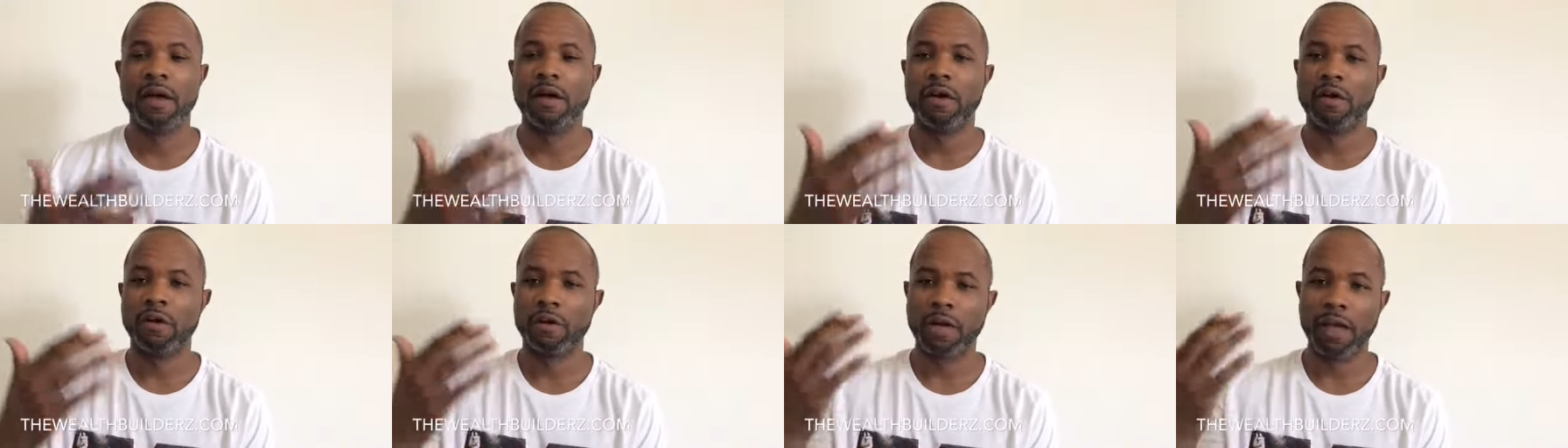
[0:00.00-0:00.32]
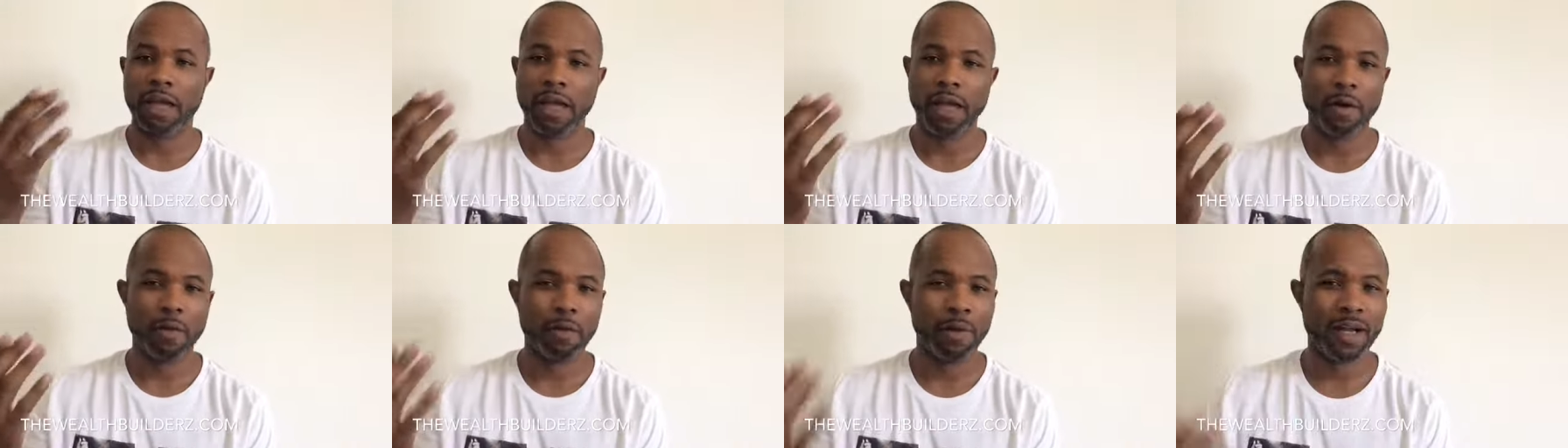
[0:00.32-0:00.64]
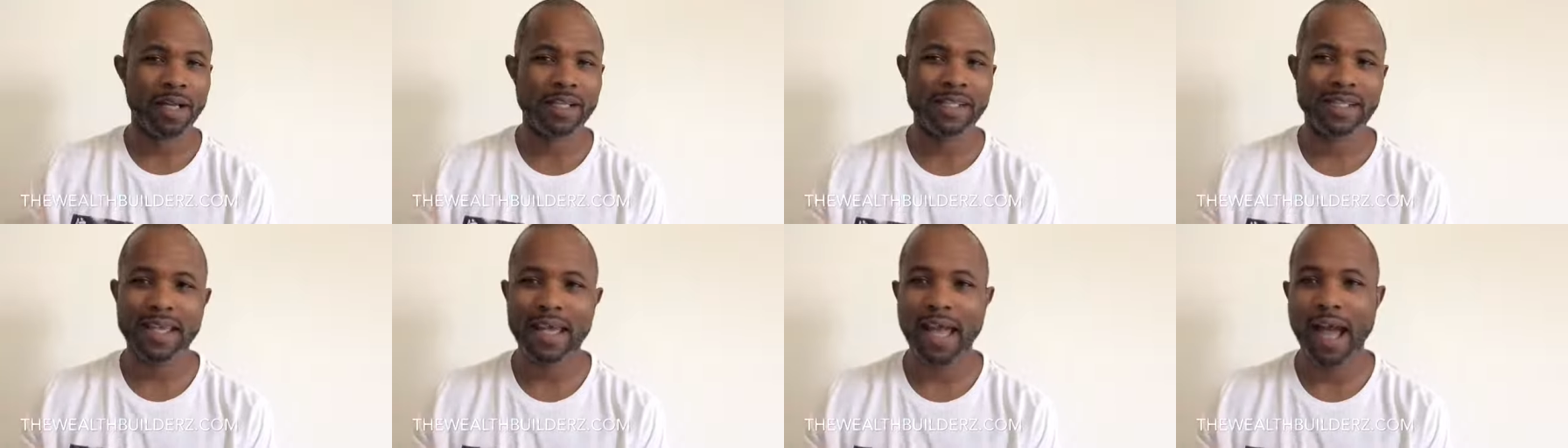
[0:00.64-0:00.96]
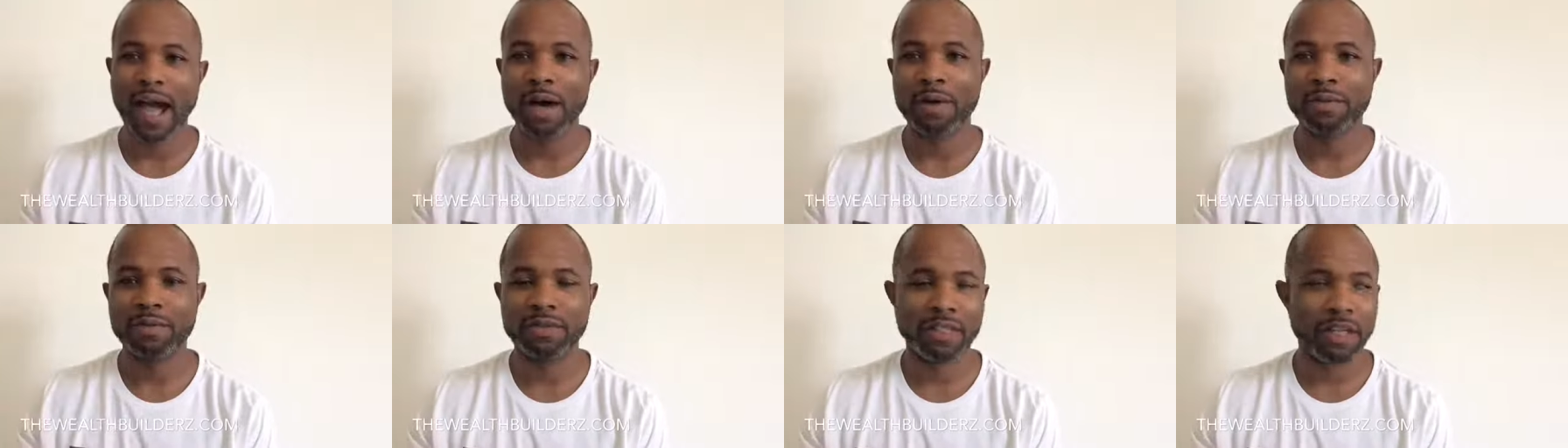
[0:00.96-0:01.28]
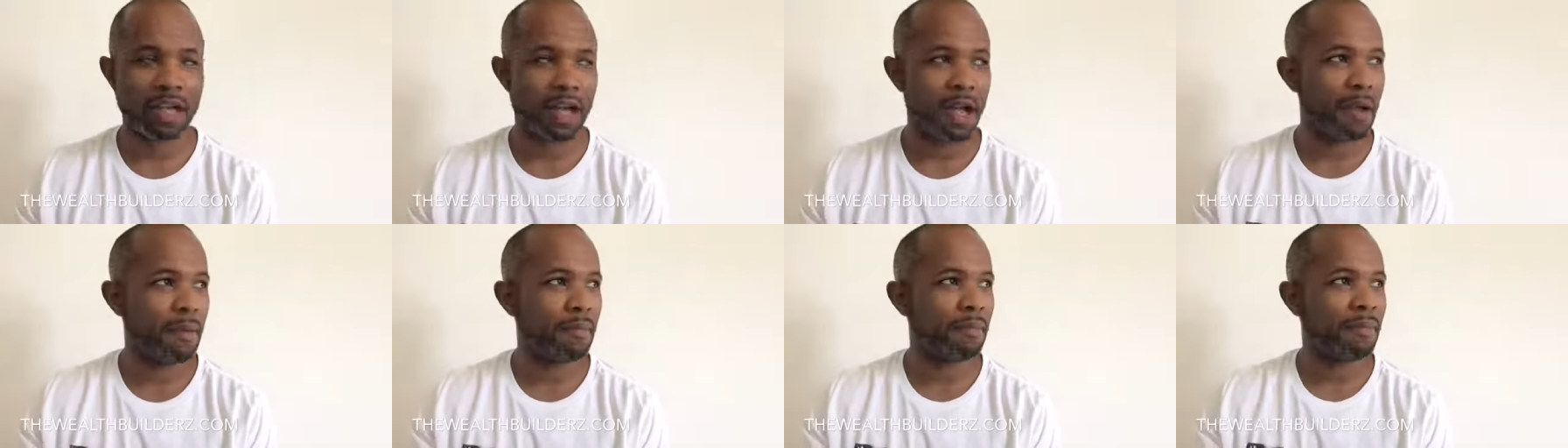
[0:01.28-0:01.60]
Okay, and when I say out
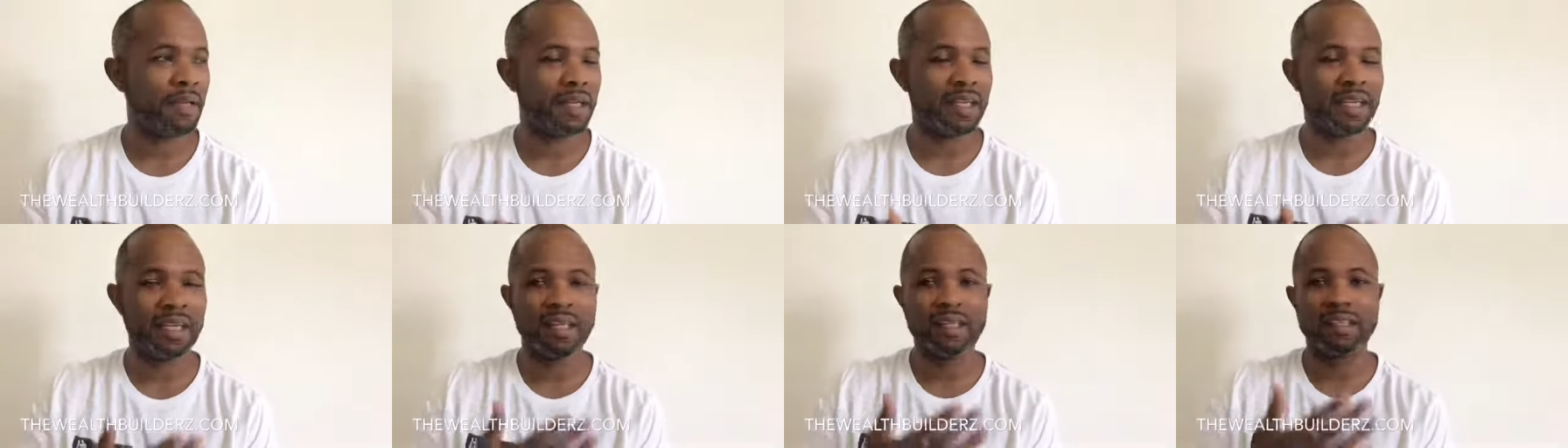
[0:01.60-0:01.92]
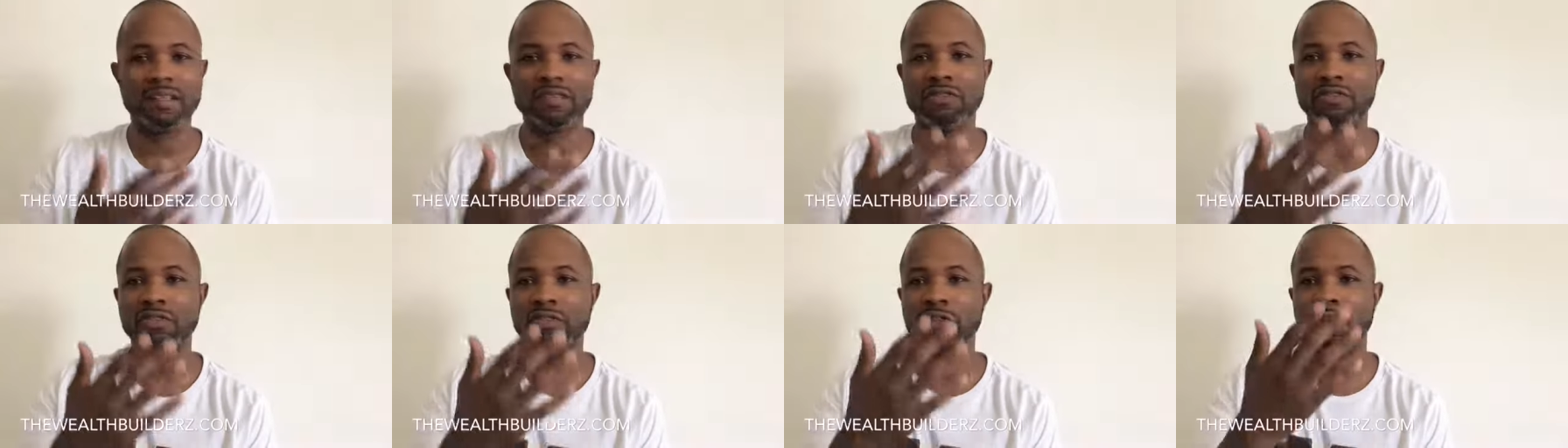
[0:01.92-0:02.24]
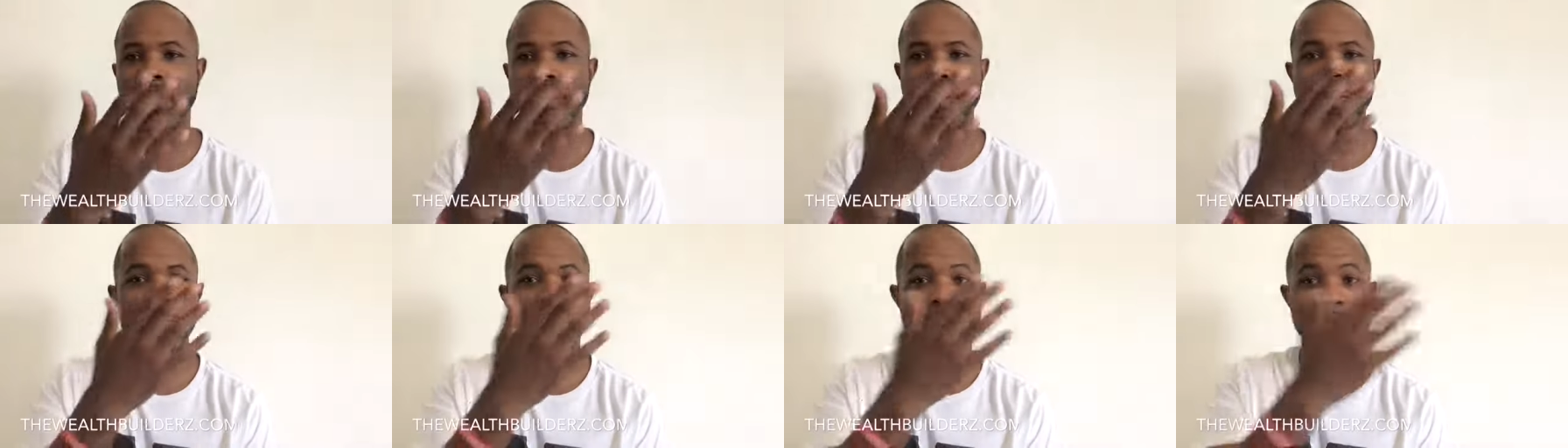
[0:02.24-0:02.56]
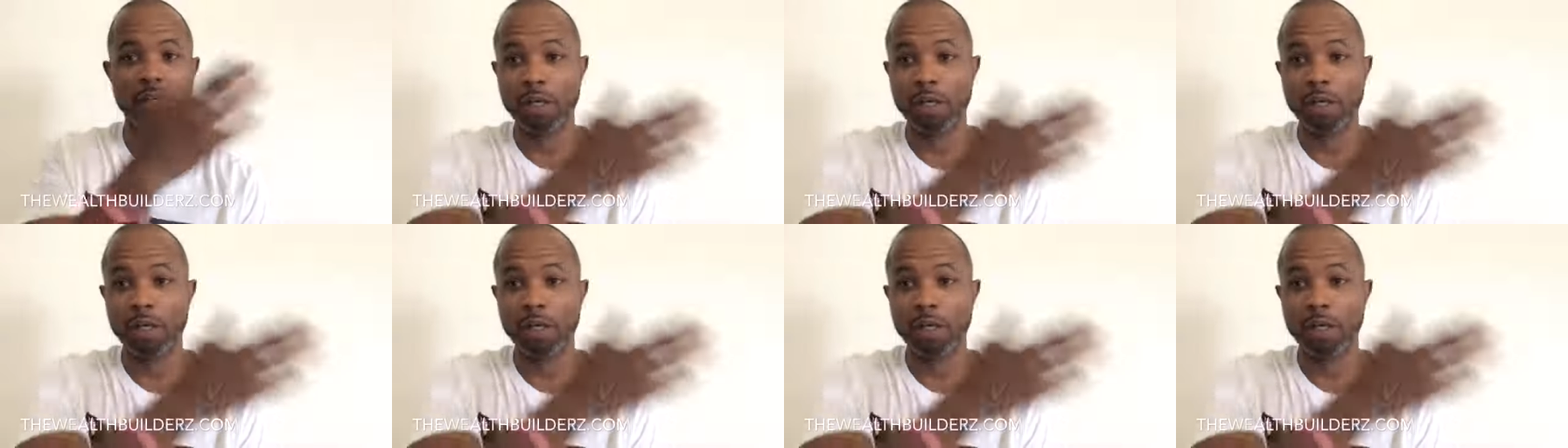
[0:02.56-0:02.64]
there, I mean, you know,